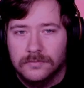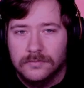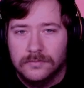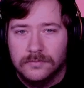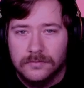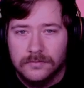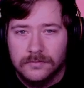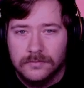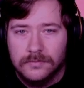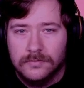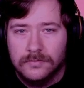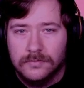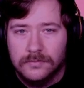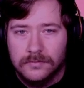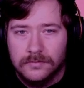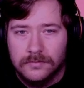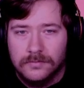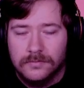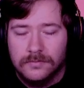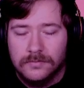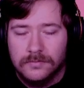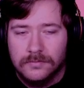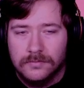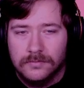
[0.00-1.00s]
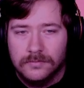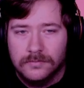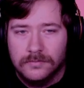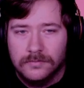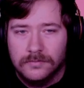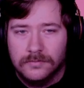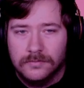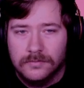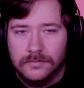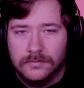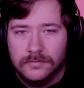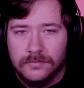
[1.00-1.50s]

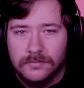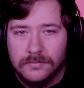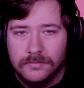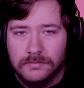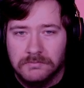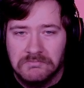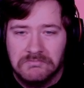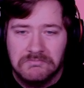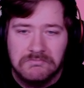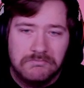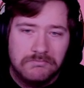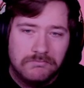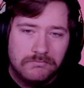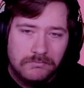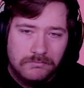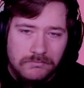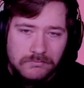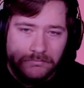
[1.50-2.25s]
[no speech]